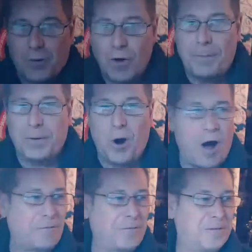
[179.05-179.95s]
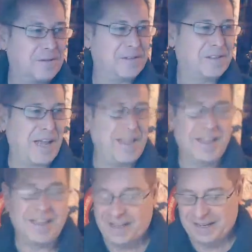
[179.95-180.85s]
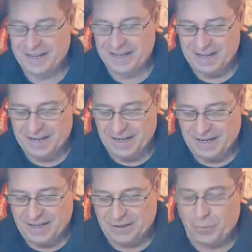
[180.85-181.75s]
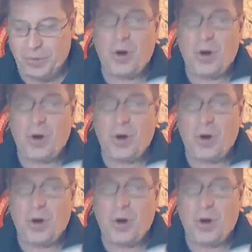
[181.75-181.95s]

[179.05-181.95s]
Rip it off, okay? So when you